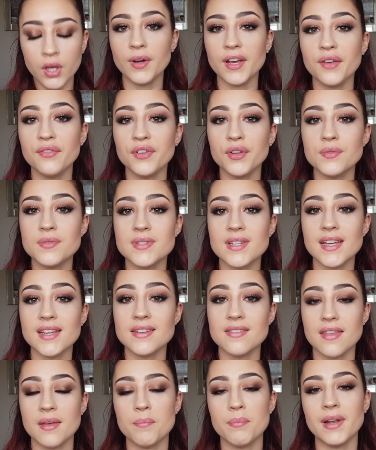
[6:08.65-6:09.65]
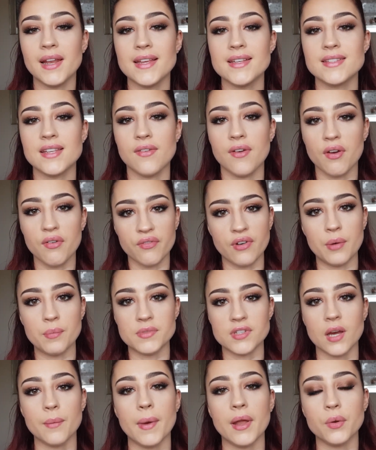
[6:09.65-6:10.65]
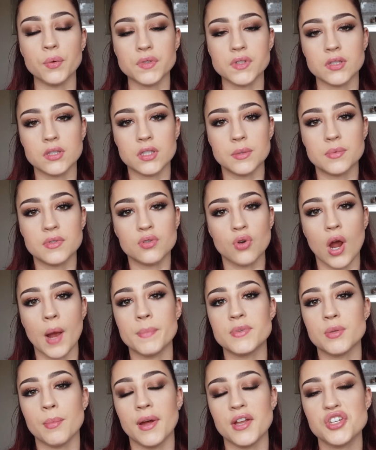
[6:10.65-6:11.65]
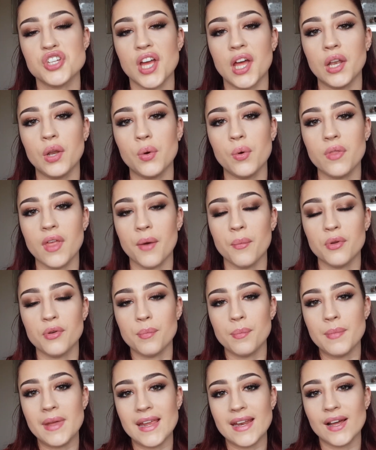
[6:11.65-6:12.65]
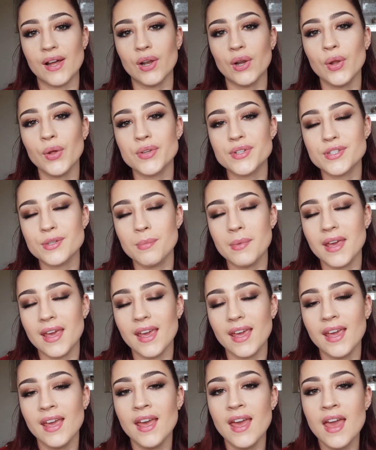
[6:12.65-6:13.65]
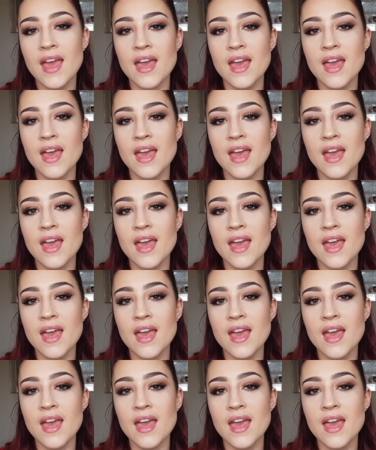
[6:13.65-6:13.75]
If you did, then please give it a thumbs up and also subscribe to my channel. That would mean a lot to me.